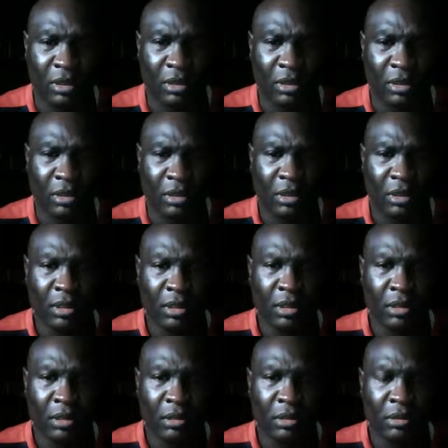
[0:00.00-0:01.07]

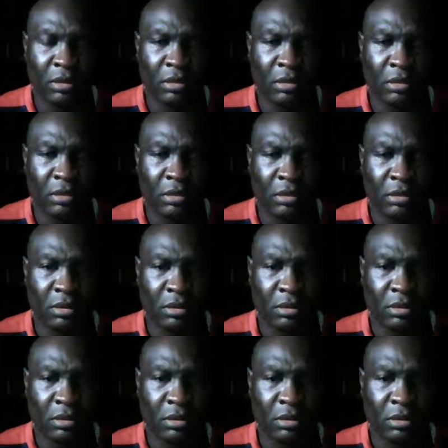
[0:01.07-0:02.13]

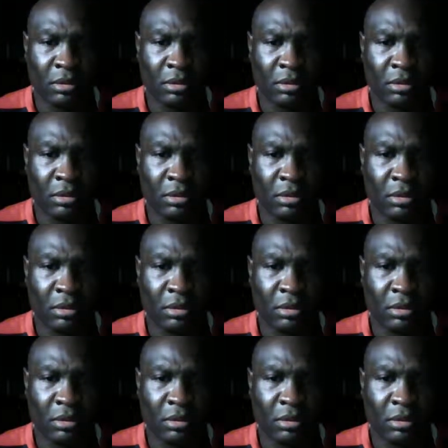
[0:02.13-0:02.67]
No one is speaking in this clip.